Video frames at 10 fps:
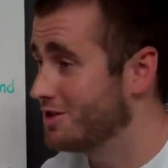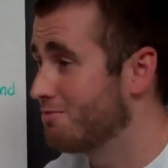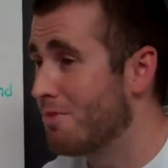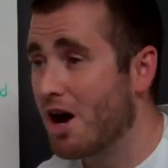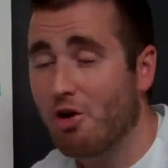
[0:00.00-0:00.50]

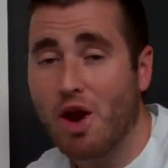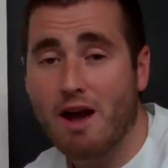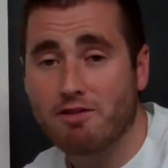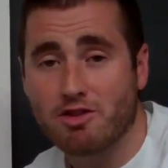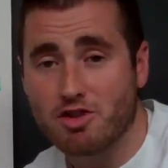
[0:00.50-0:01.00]
It's modeled
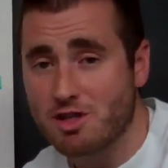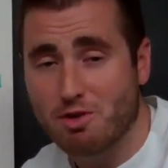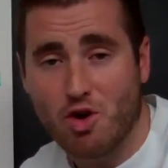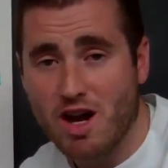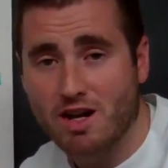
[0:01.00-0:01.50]
after their
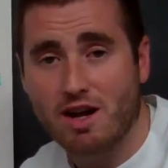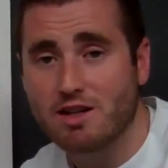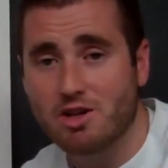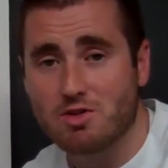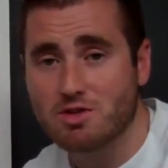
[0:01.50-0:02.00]
democratic
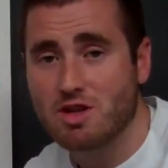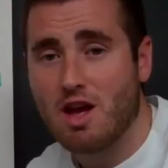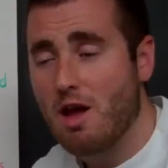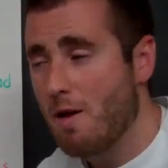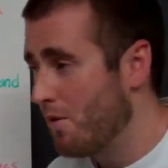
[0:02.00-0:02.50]
ideals
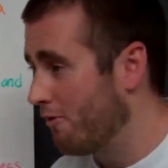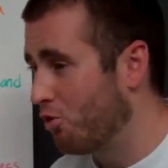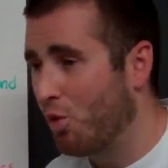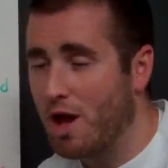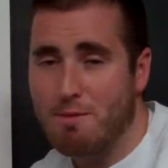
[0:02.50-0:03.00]

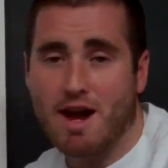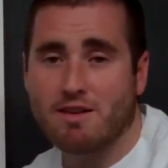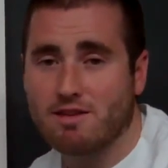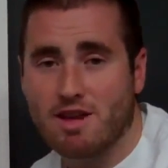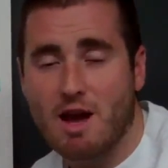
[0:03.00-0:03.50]
of way back
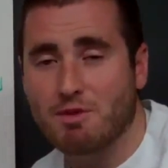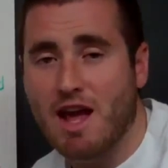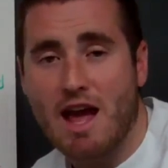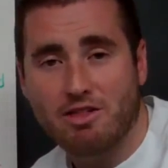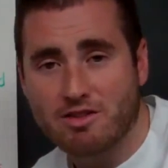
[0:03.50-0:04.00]
in the time in
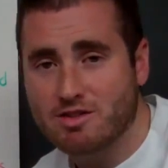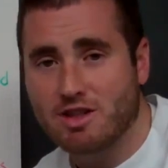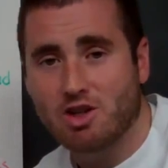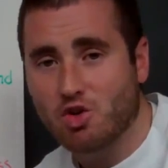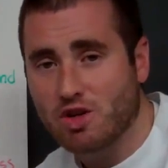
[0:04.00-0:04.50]
Athens
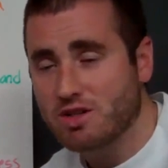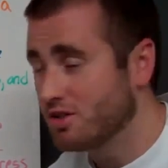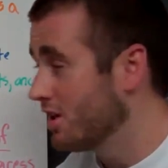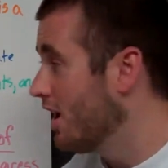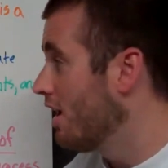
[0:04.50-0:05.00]
and in
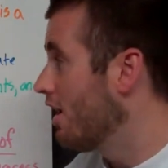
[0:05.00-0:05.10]
Greece.